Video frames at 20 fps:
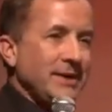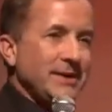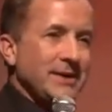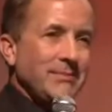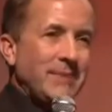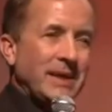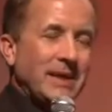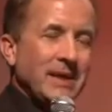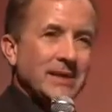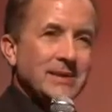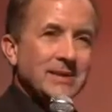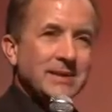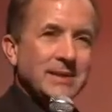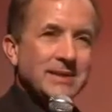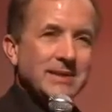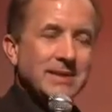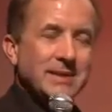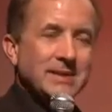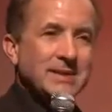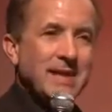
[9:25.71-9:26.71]
And he said, because
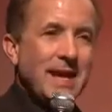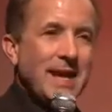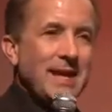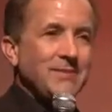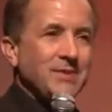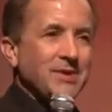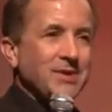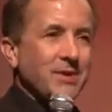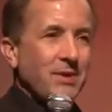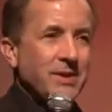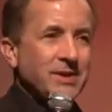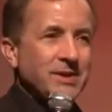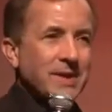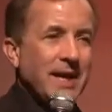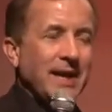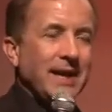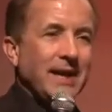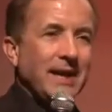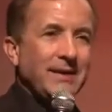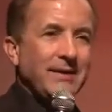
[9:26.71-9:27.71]
it's the same
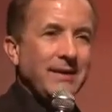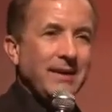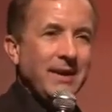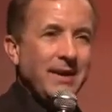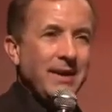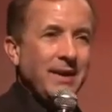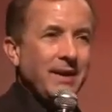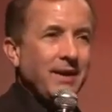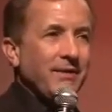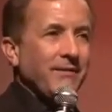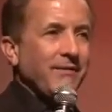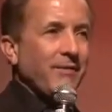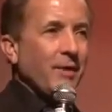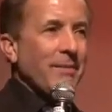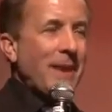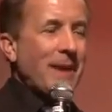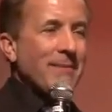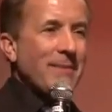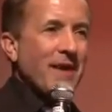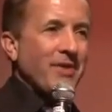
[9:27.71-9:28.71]
source I get
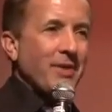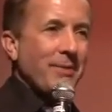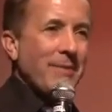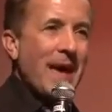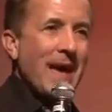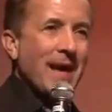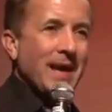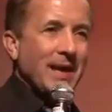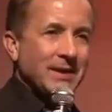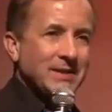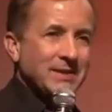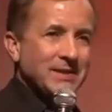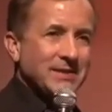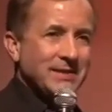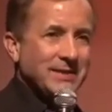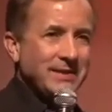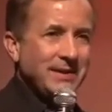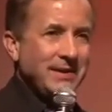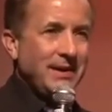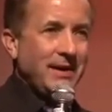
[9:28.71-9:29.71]
for my
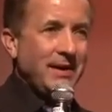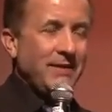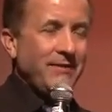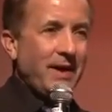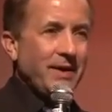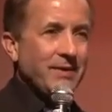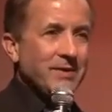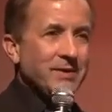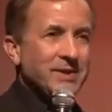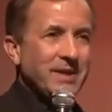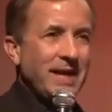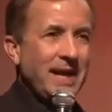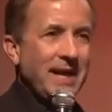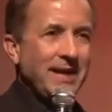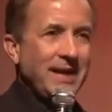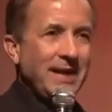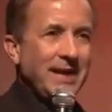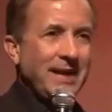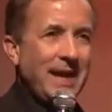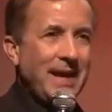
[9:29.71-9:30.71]
mathematics of
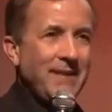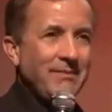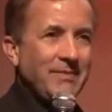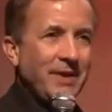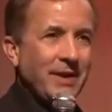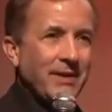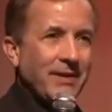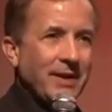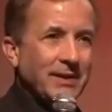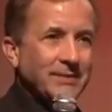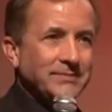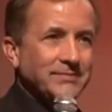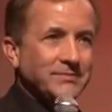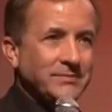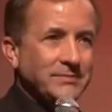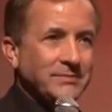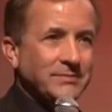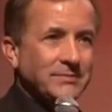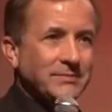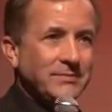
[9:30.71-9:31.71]
understanding game theory.